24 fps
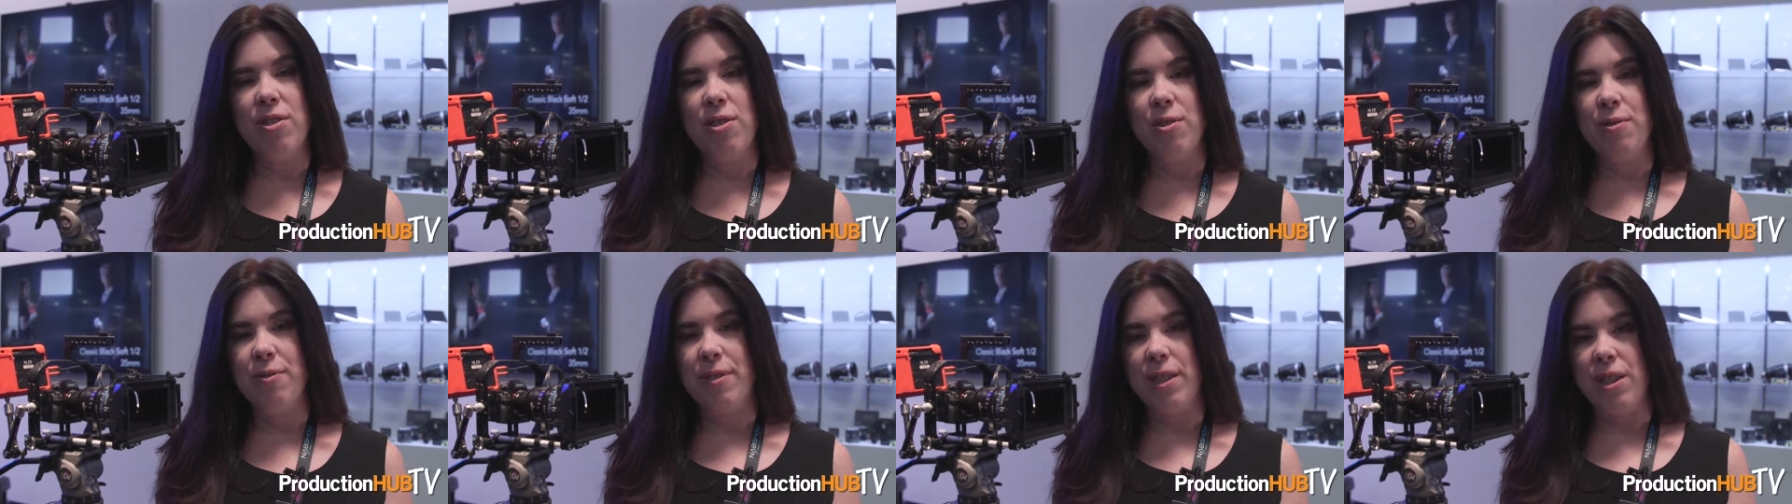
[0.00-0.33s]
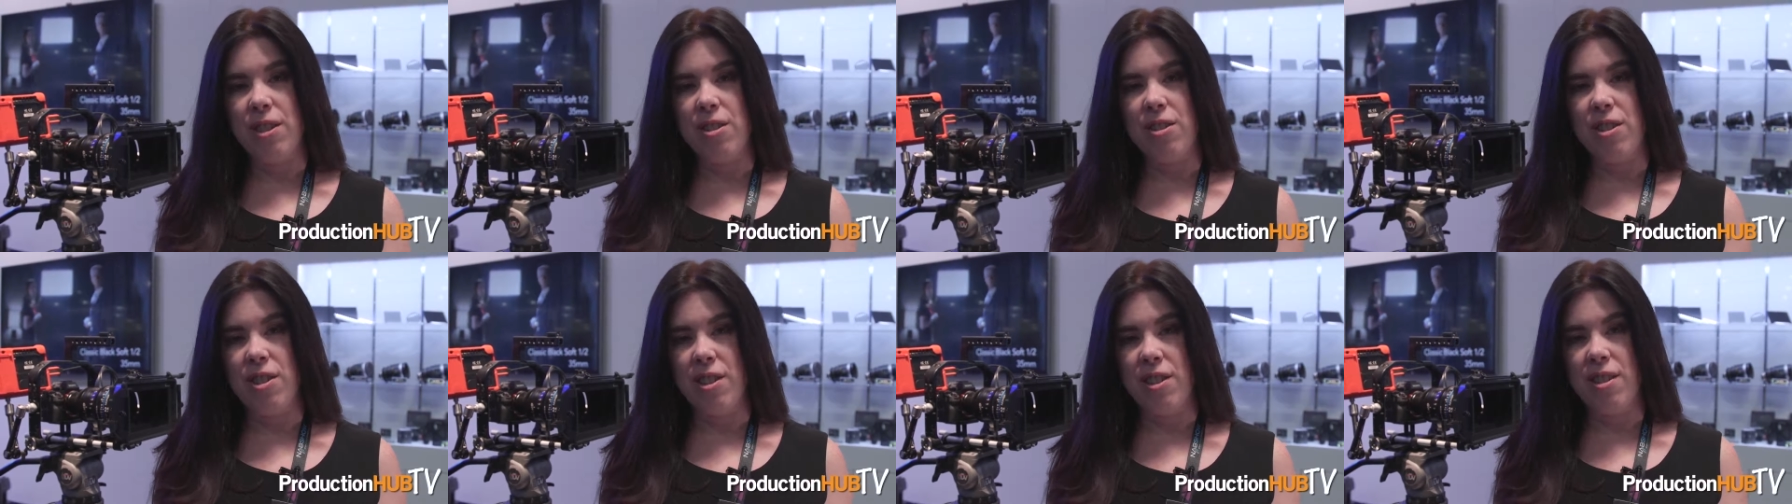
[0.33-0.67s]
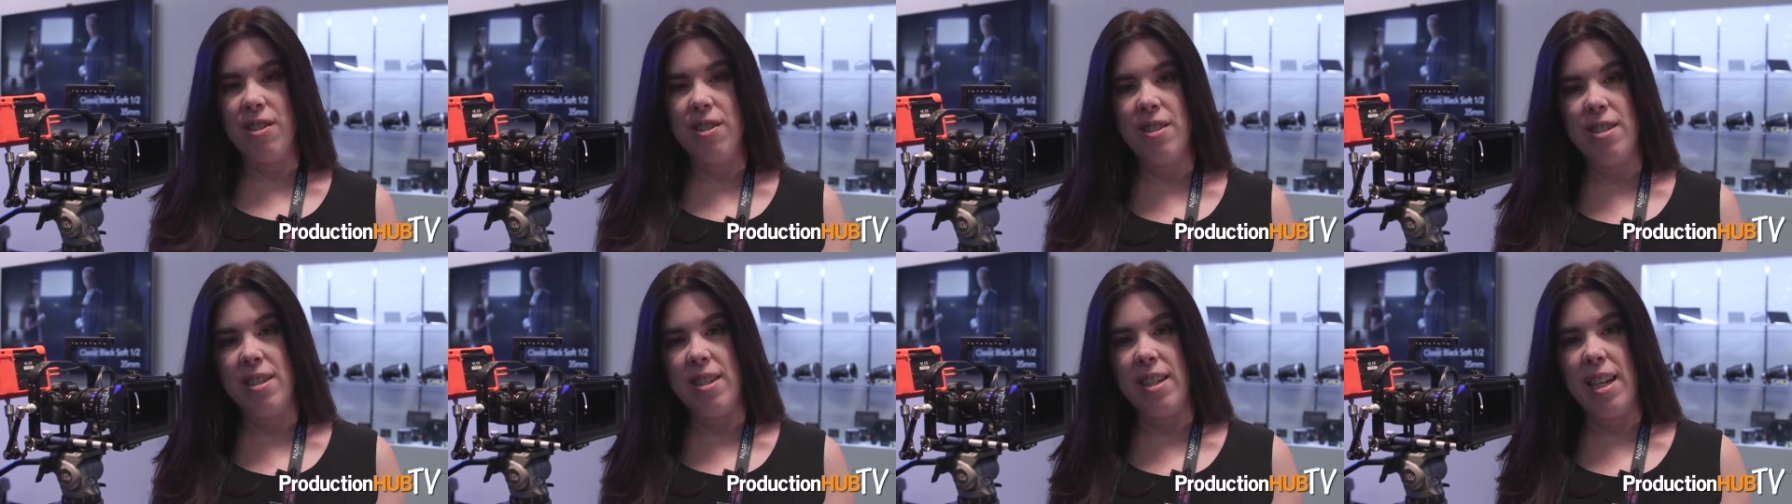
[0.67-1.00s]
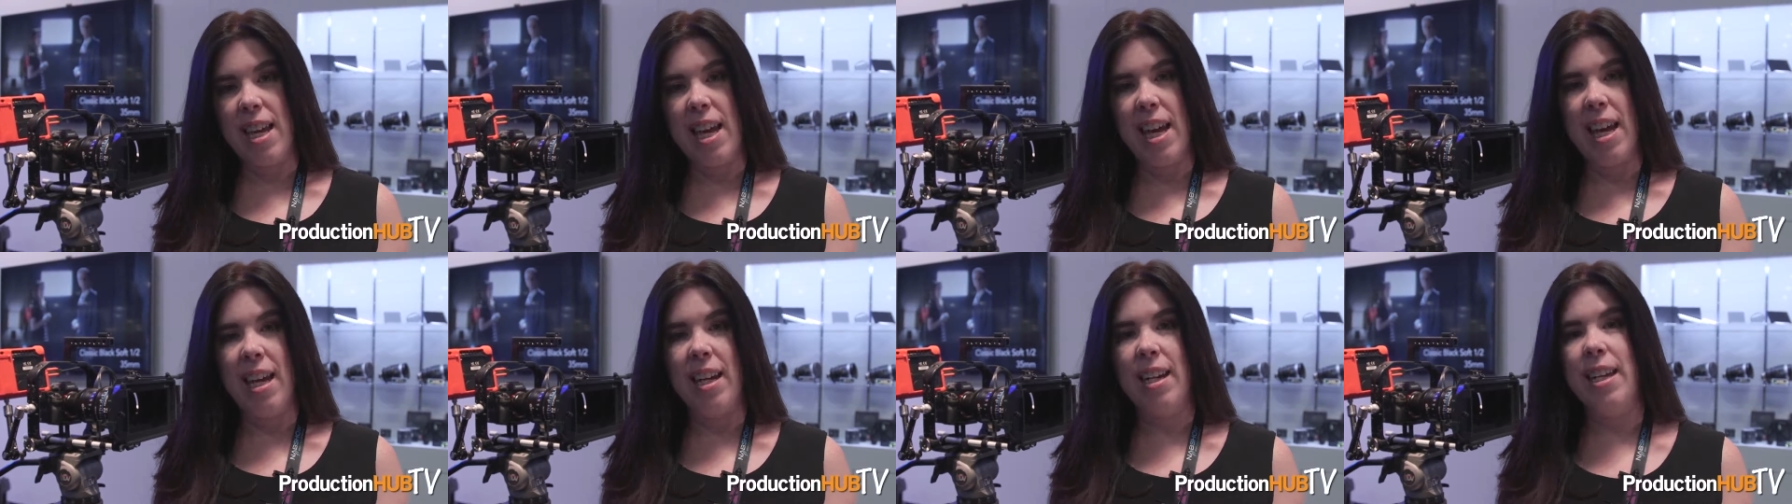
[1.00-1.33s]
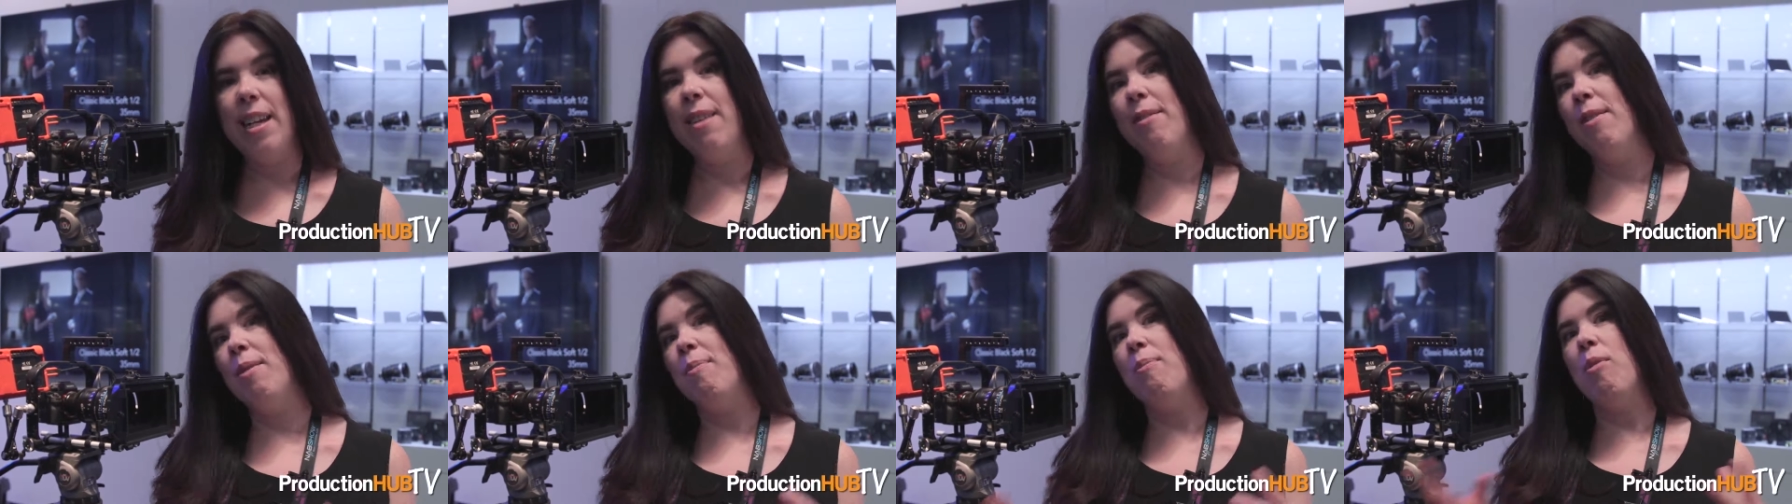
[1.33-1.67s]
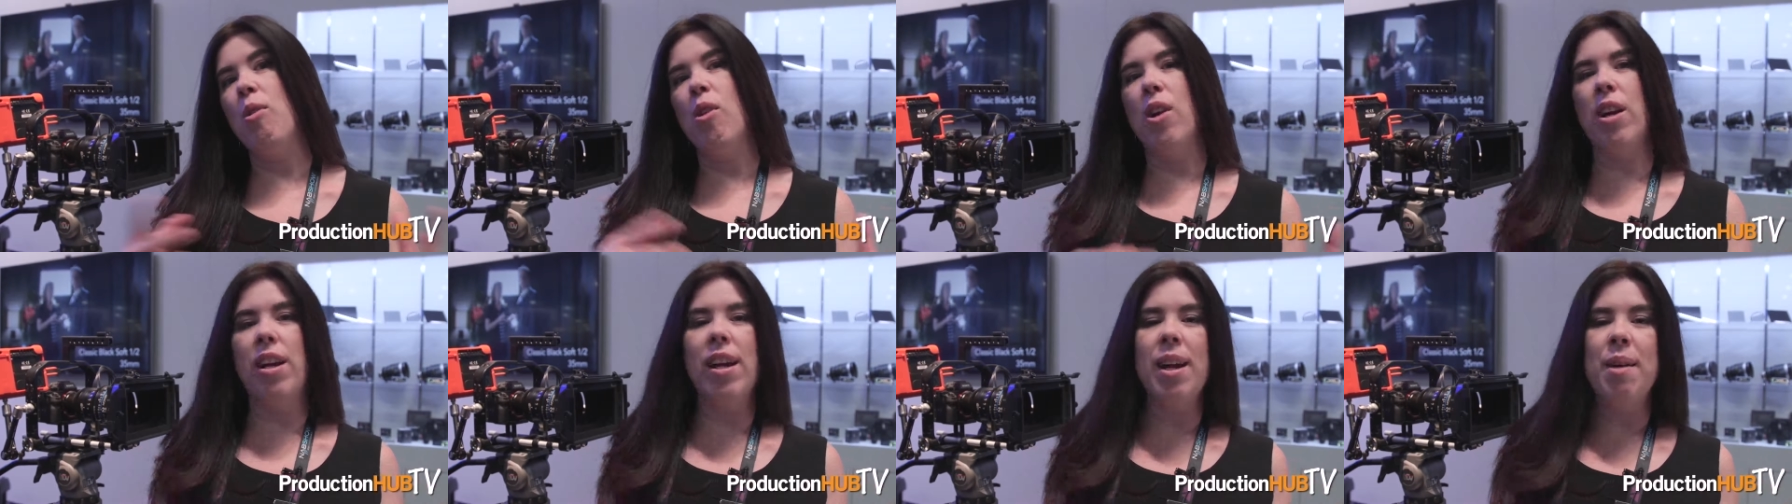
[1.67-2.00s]
new filters and even
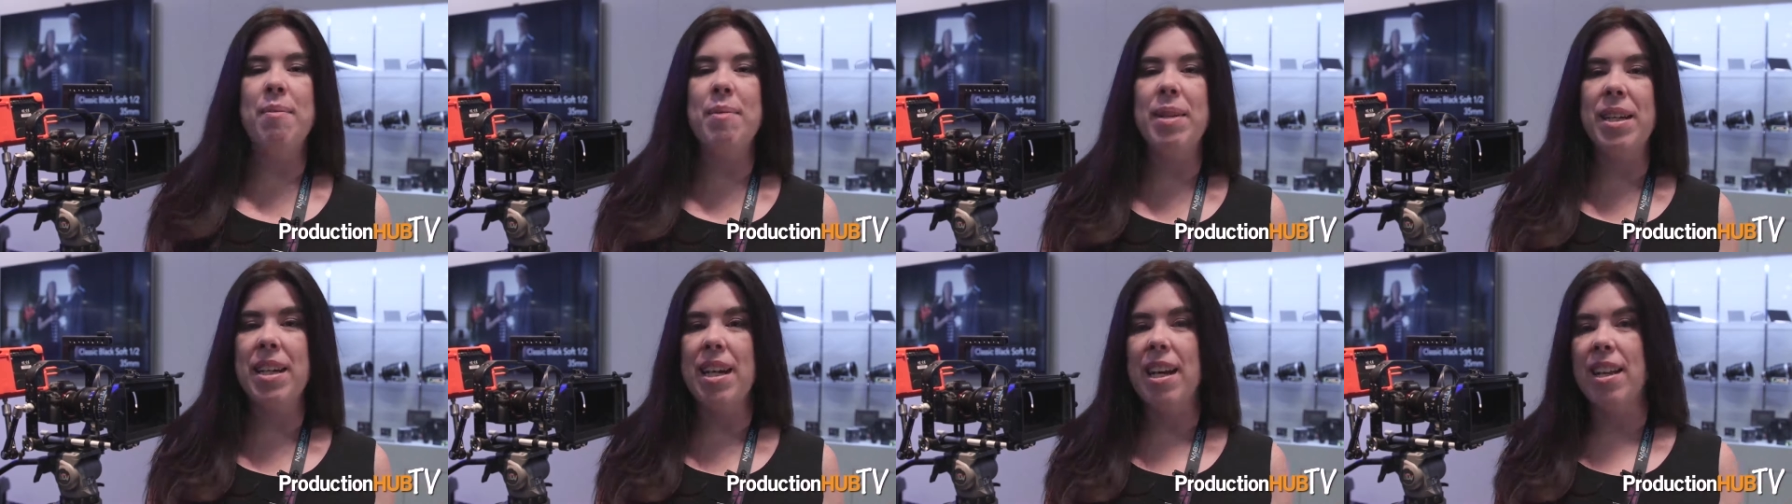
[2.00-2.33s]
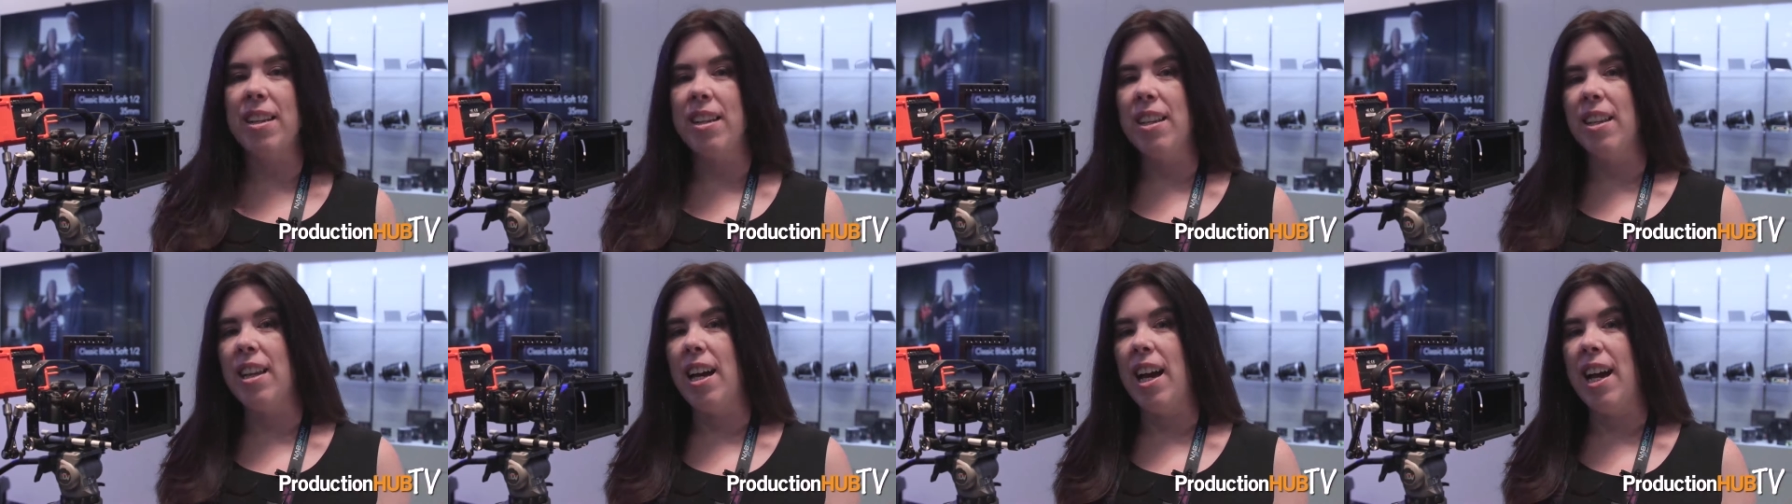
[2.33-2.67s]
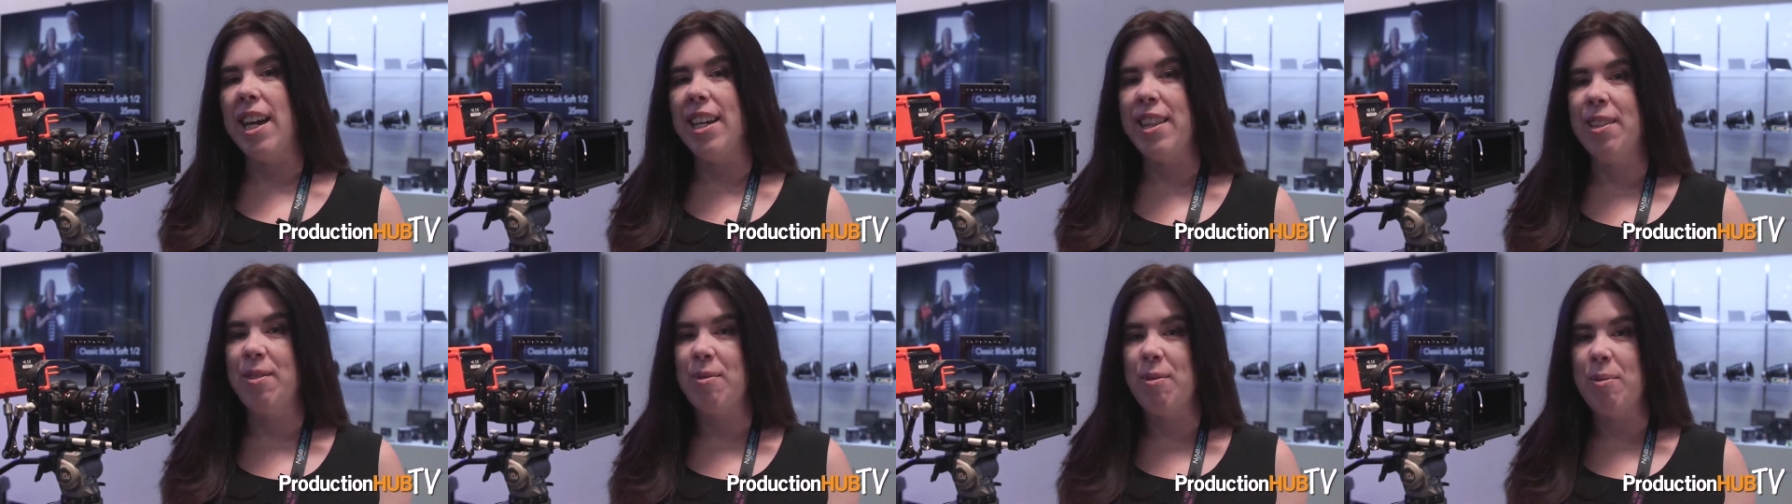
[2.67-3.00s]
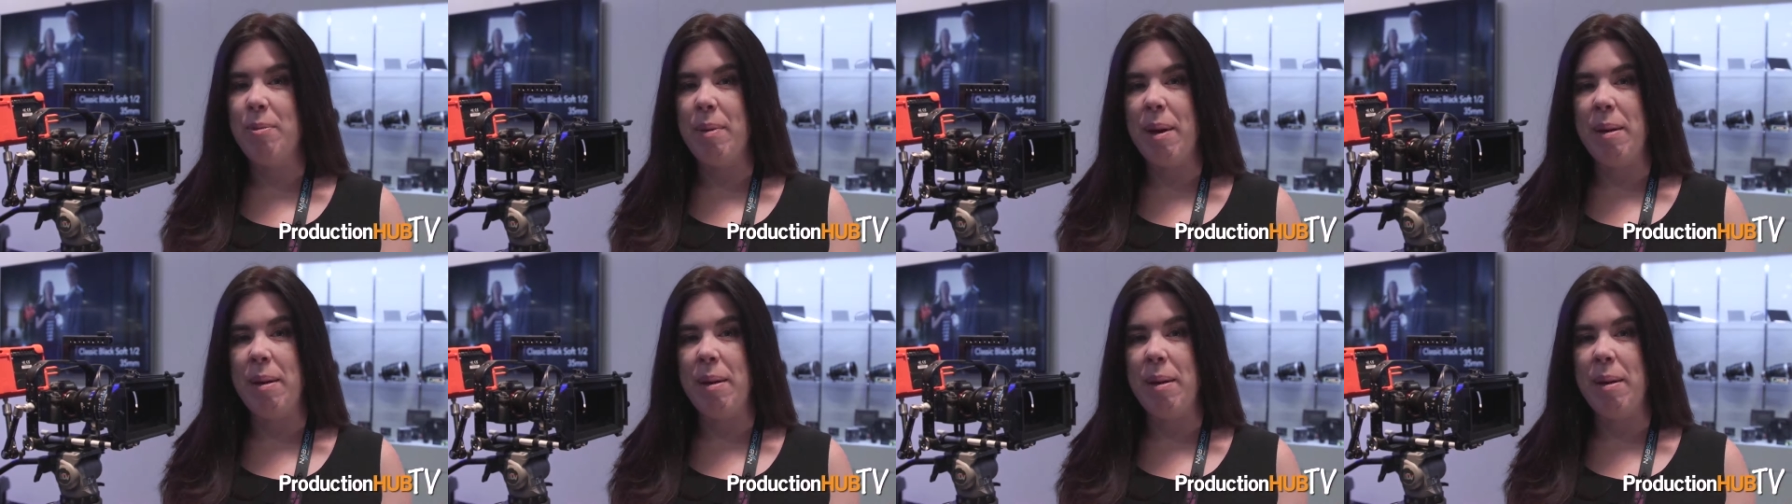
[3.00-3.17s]
more coming down the line that we'll